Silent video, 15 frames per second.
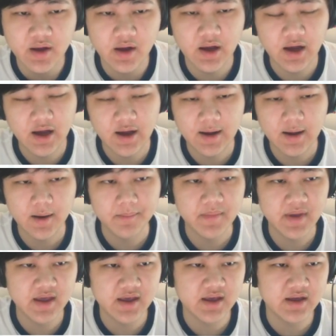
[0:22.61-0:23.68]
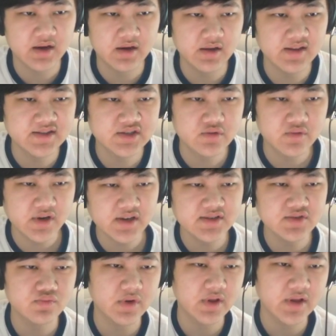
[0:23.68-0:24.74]
Um, and its grid
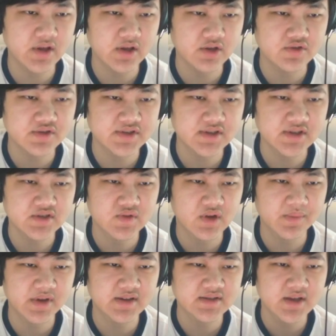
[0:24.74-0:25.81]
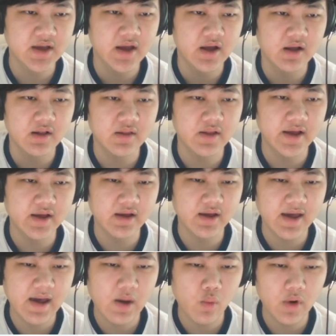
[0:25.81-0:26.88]
is really interesting as well, because, like,
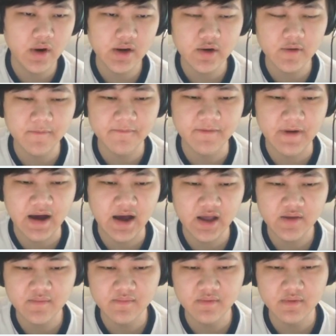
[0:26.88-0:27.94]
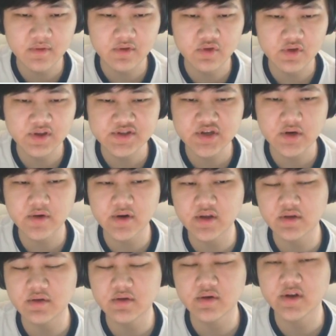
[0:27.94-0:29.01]
at one out of five, it's already,
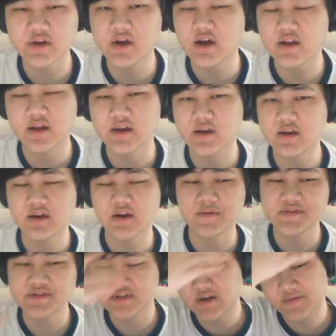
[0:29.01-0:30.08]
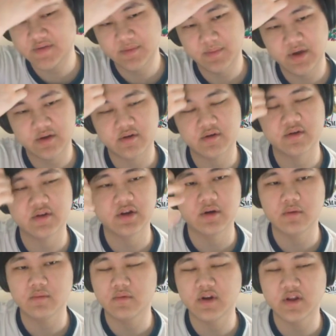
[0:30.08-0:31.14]
you already got like enough stuff to make her, you
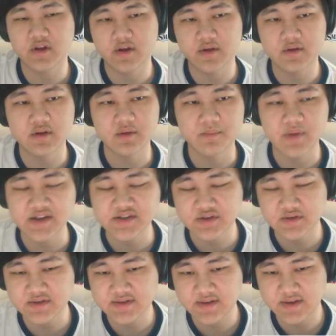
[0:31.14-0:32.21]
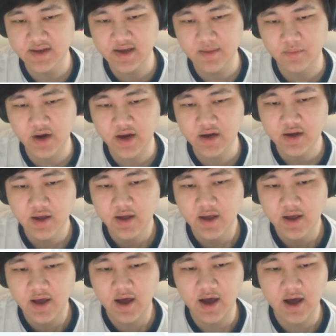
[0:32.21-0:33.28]
know, one of the best units in the game, right?
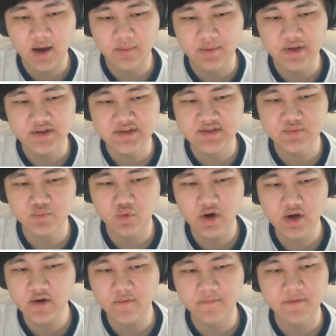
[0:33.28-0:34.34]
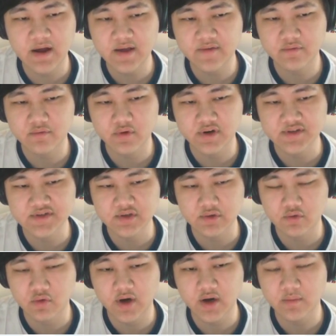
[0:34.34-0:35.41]
Um, it's one out of five grid is
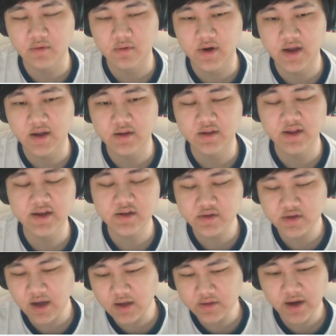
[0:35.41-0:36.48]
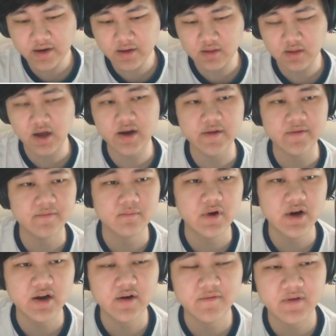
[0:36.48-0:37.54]
incredible, right? Like, not not a lot of
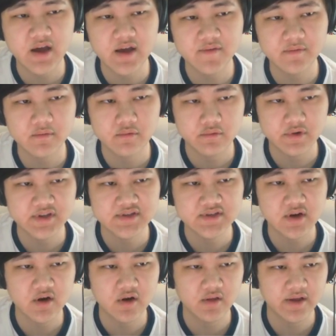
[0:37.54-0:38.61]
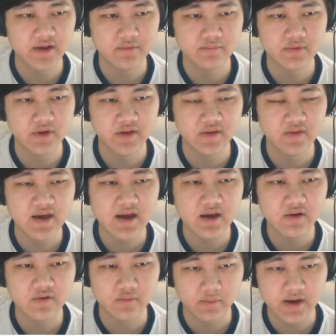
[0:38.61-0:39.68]
one out of five grids are like really
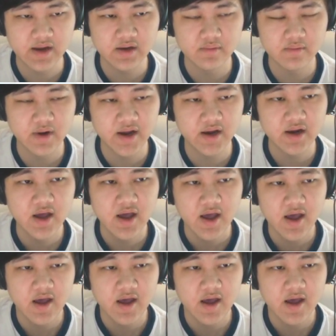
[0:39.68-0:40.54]
that great, right?